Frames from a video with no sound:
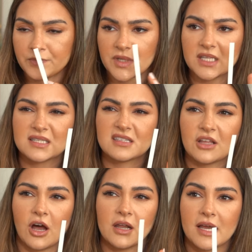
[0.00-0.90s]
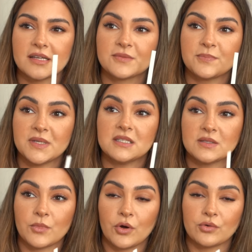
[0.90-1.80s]
It's not as
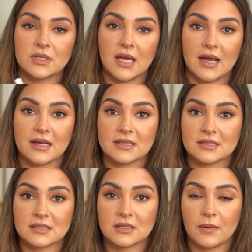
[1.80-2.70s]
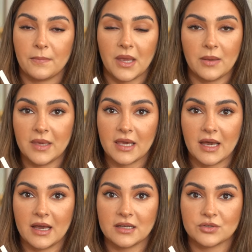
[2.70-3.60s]
beast mode as Baby
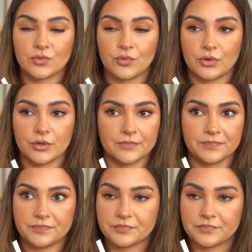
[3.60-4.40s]
Cat or